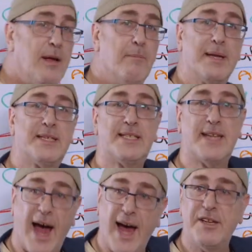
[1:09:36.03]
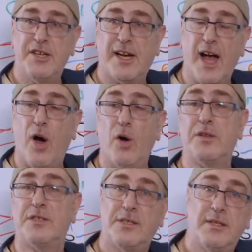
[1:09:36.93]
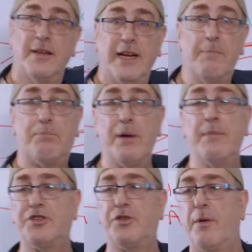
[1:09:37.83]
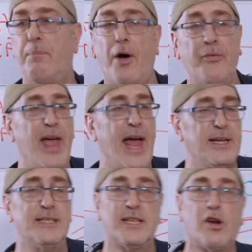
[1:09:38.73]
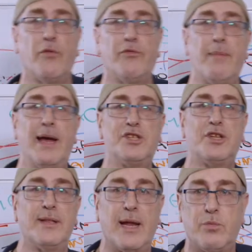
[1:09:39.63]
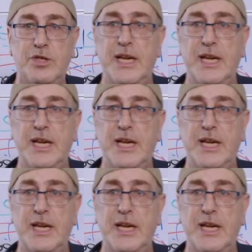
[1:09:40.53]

But Saaja Gaon's imprimatur upon that is the confirmation that was